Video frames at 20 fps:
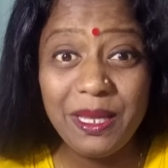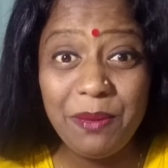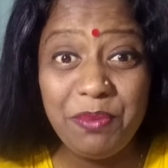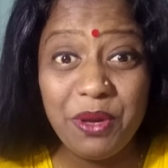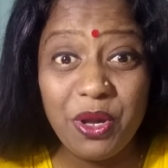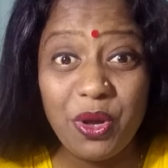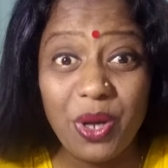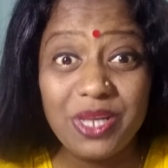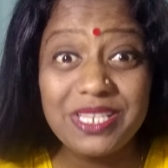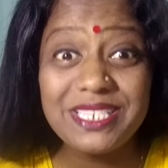
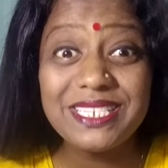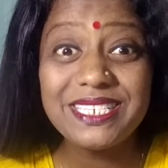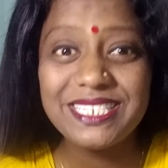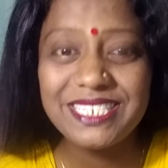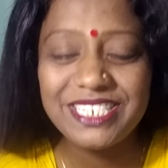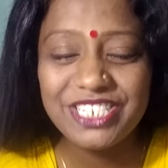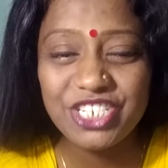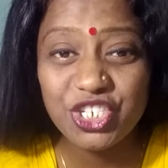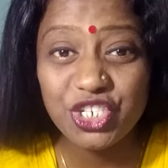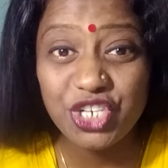
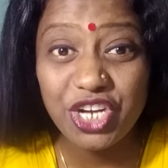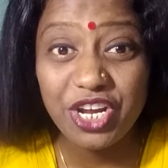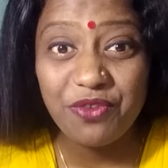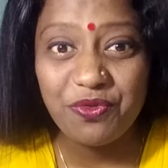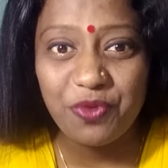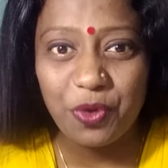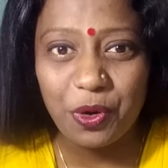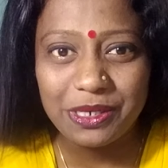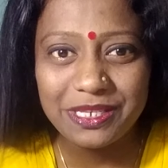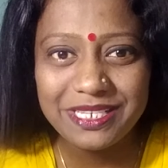because she
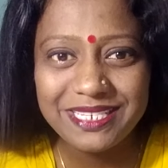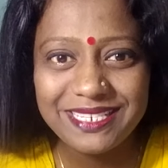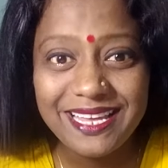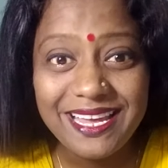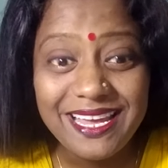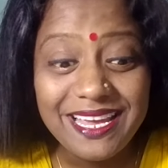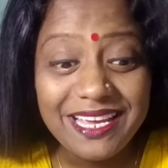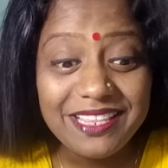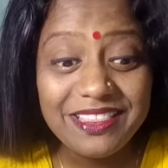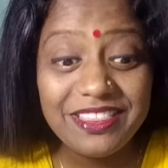
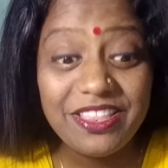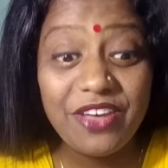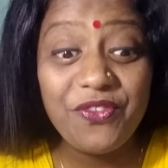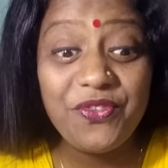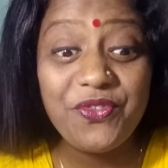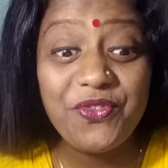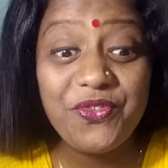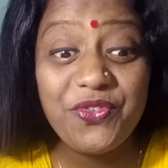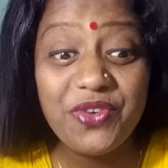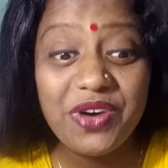was
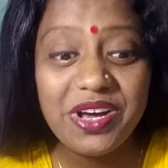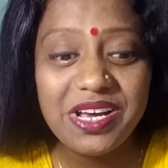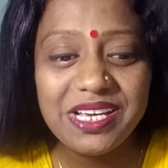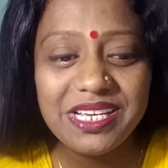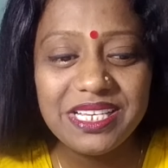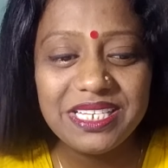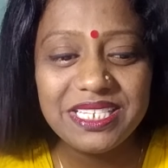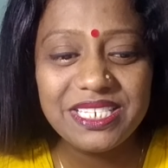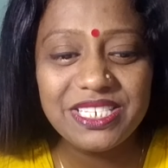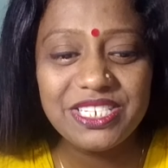the
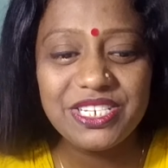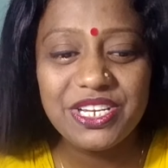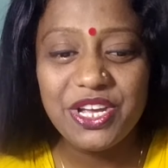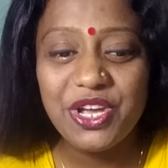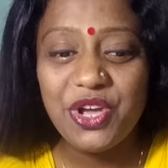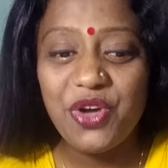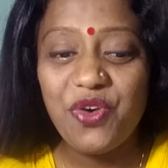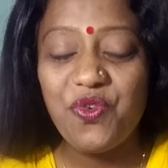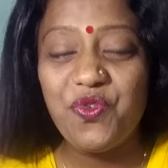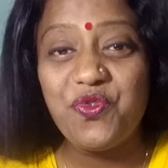
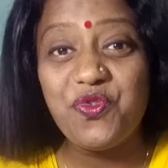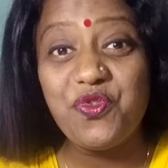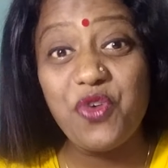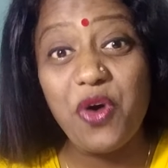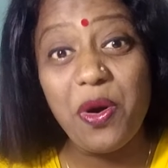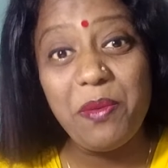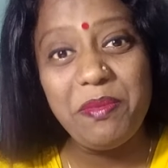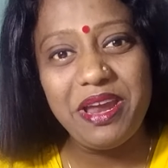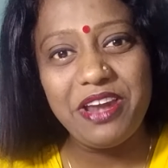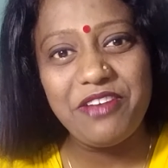first
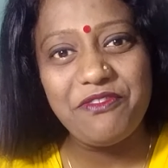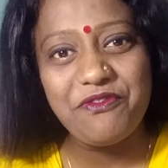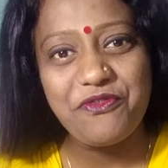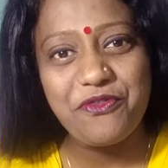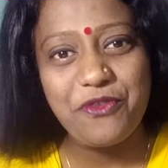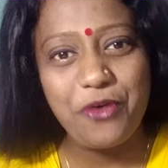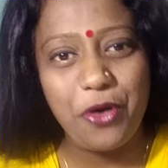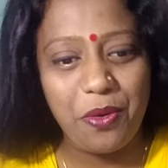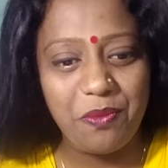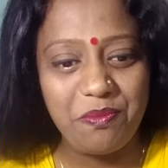
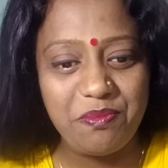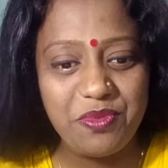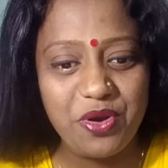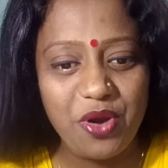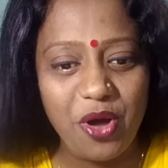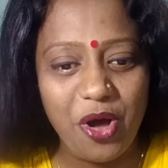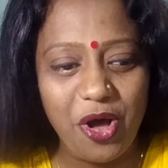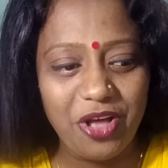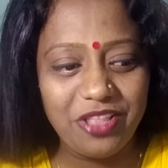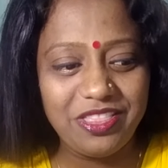woman
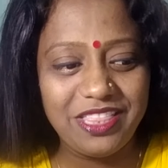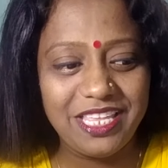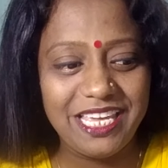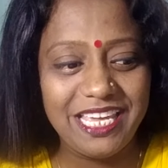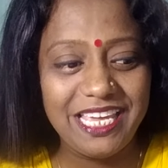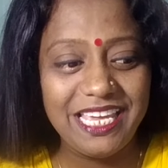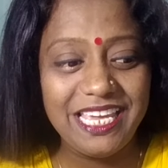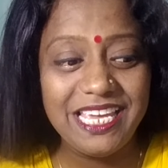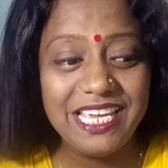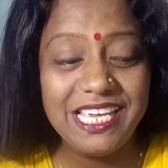from
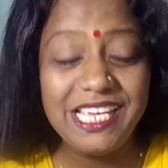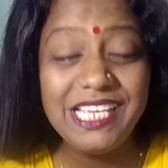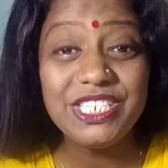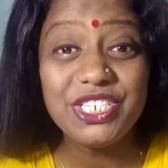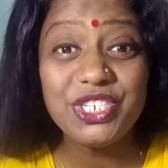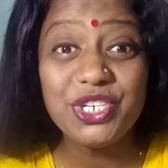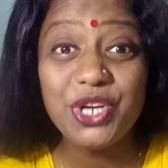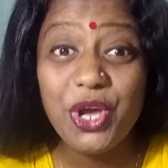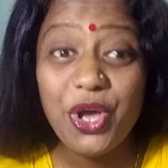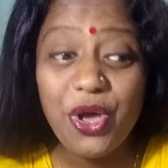
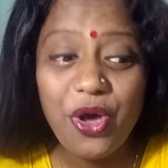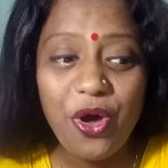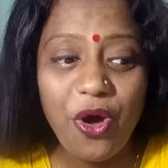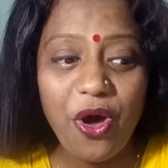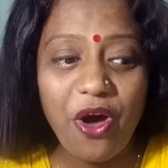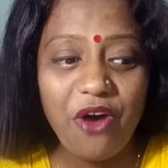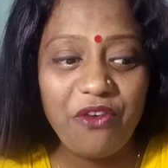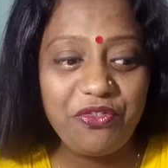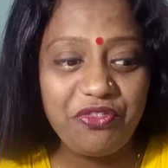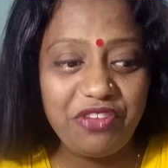northeast
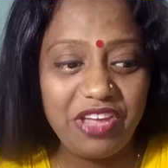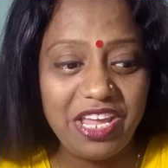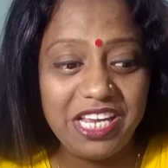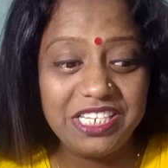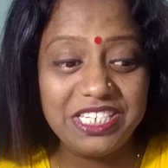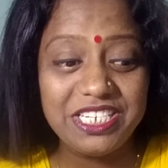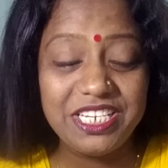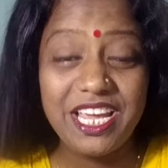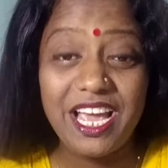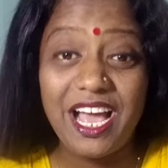of
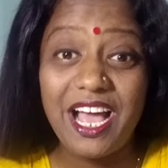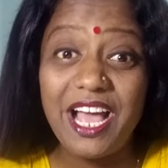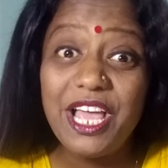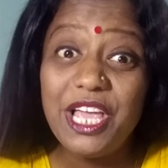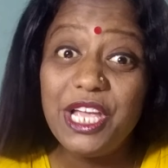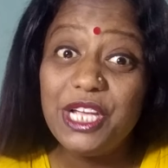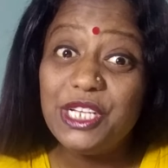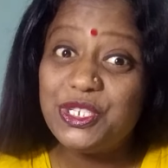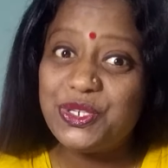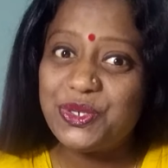
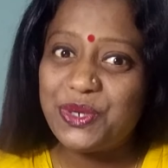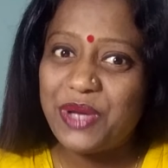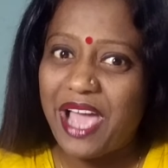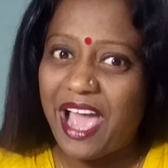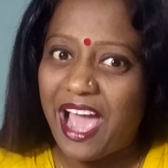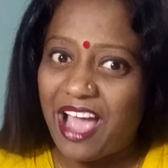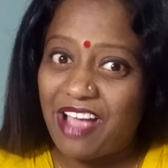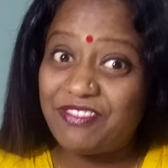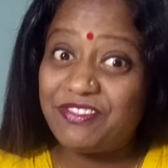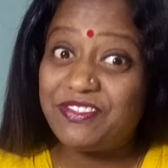India to
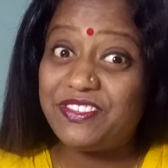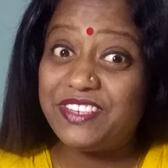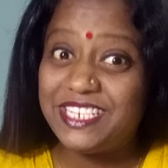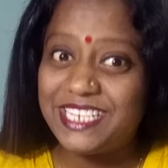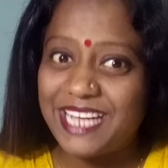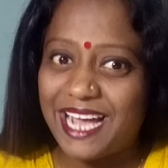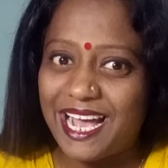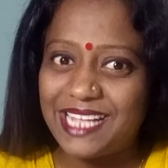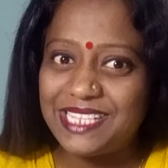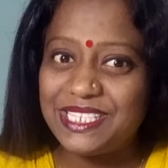have
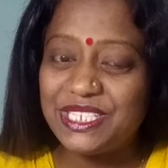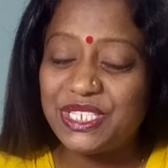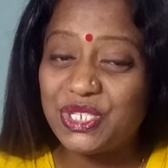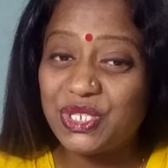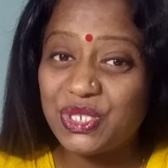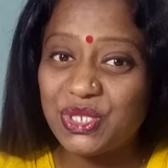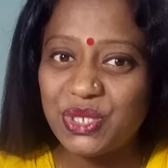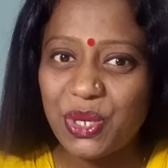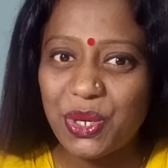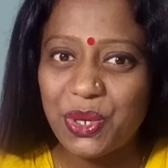done
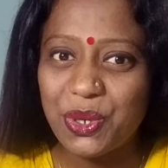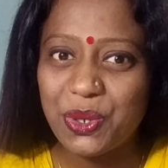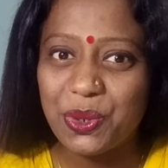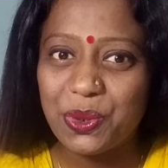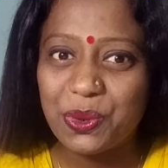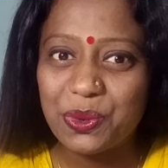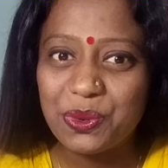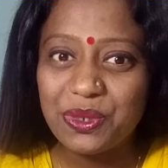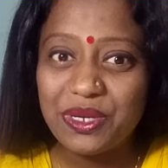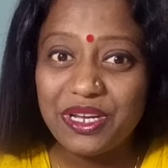
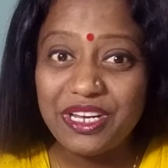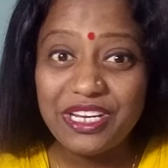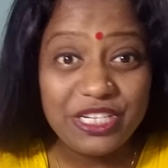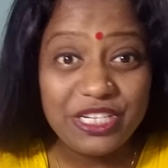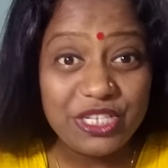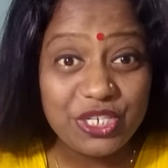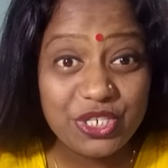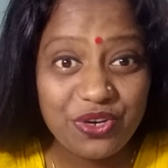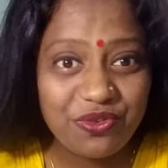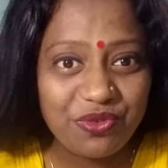so.
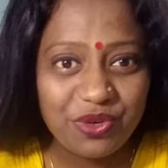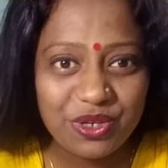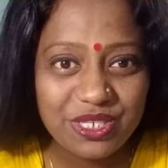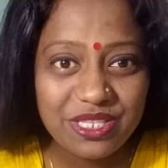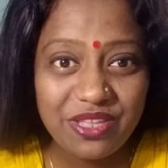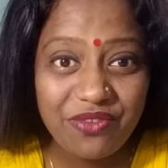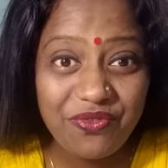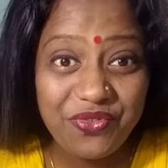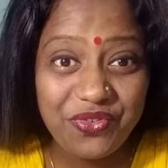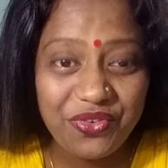She
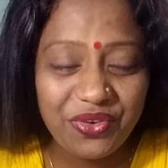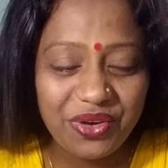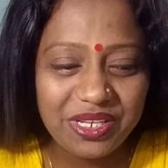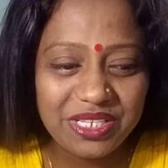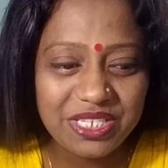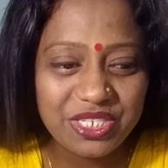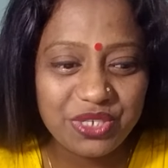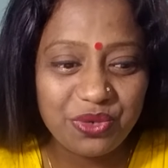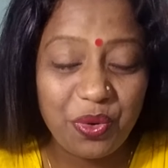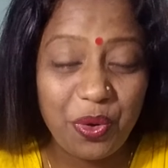was the
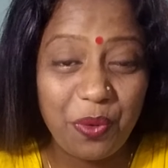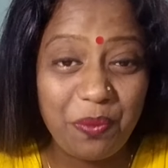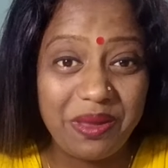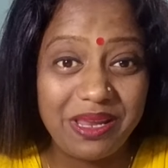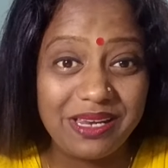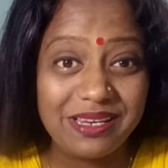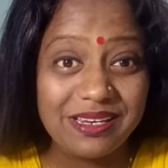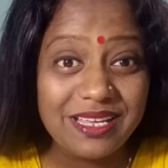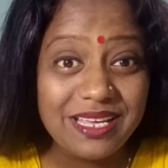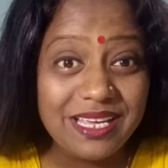first
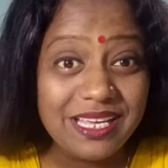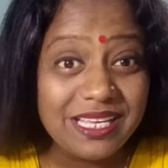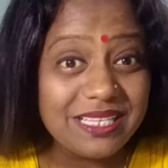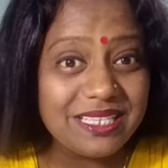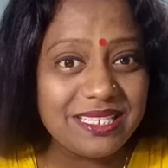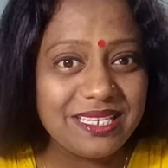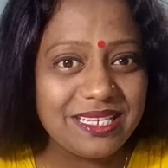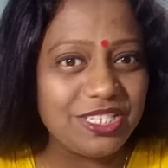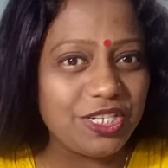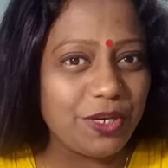woman.
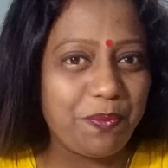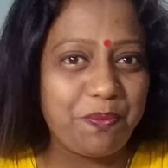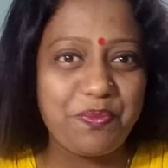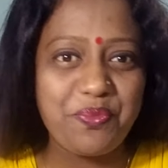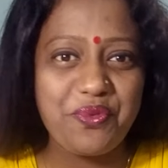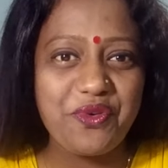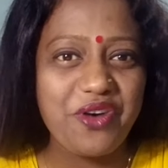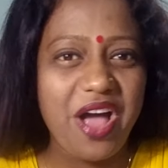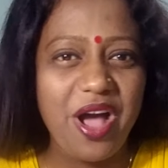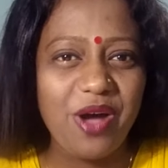Such a
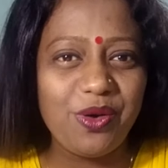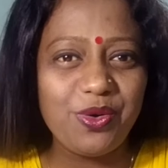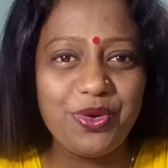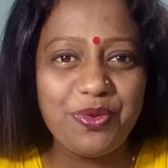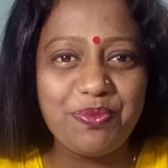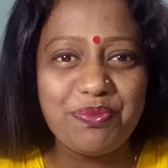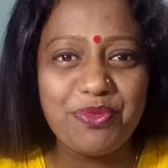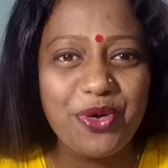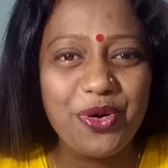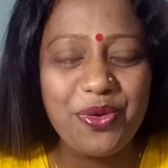
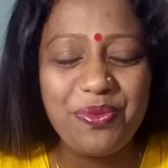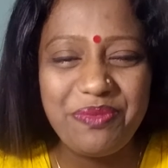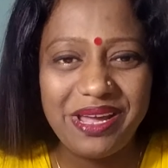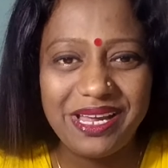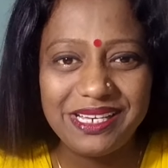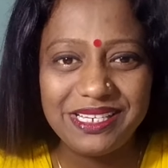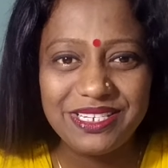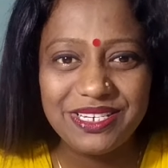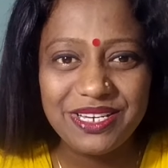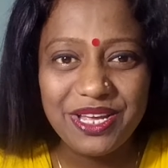proud
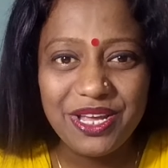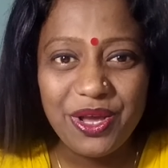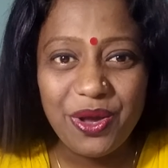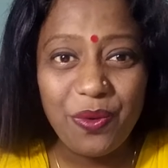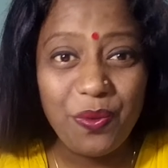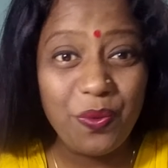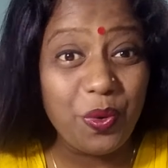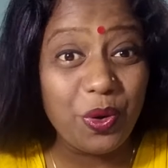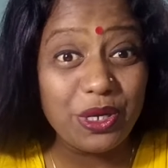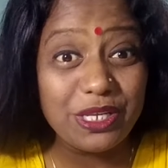moment
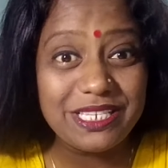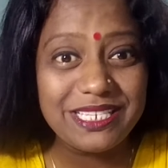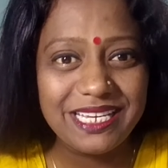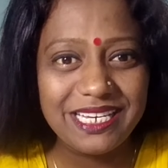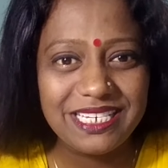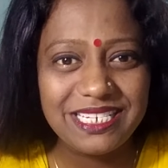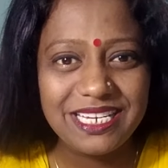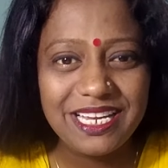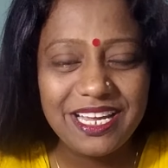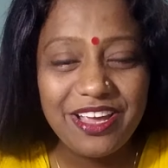was
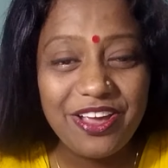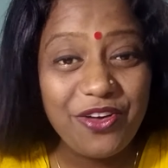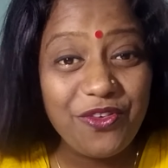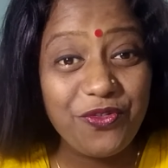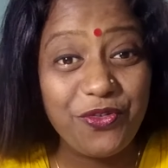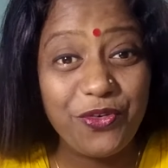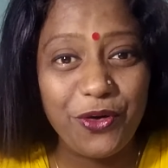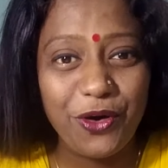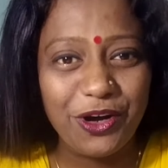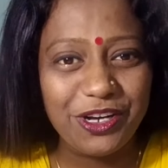it
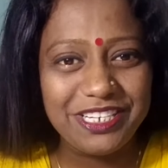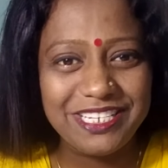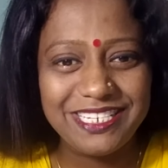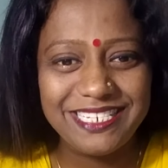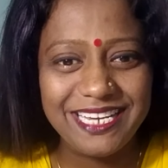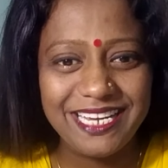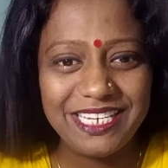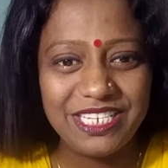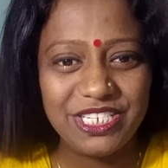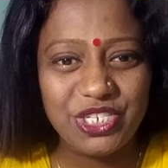for
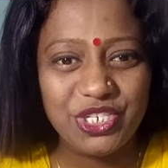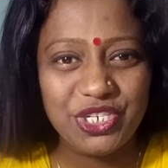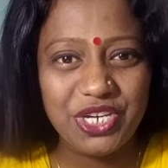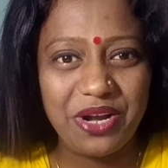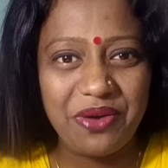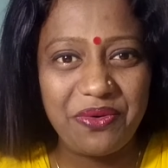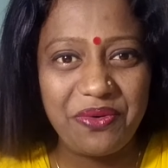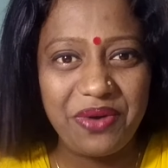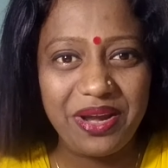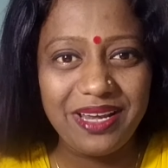10
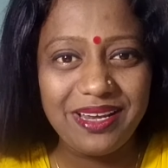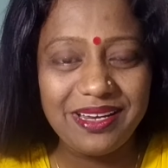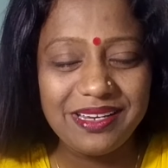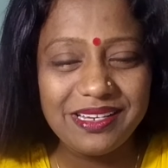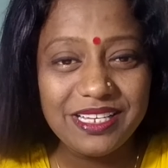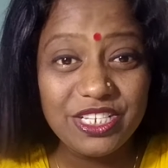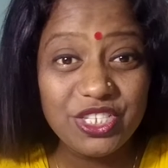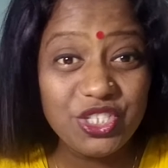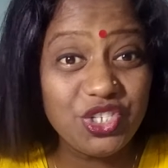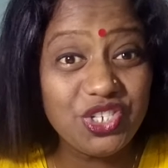children.
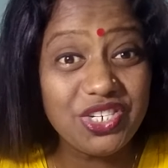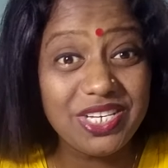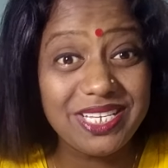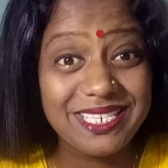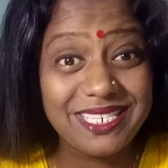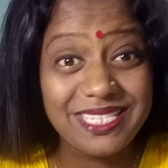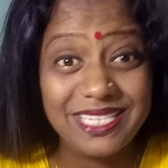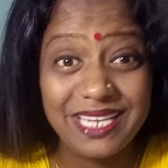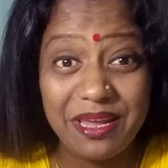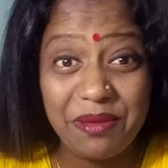
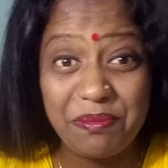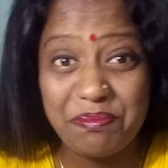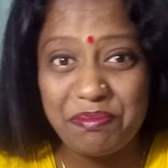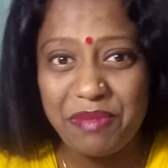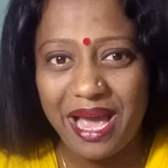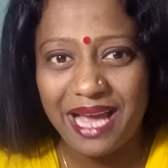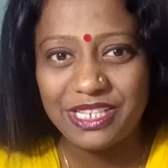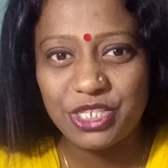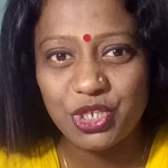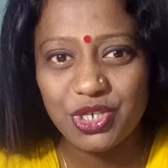Just
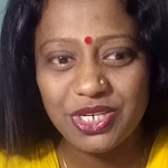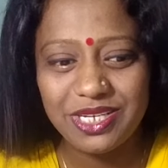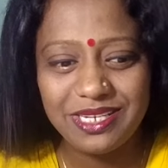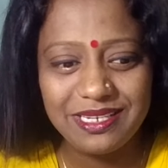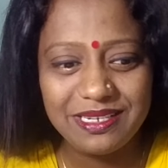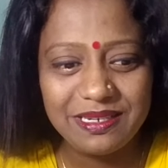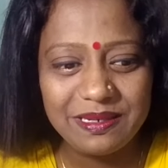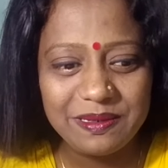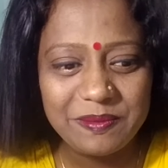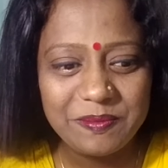
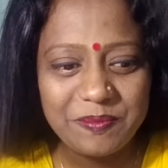imagine.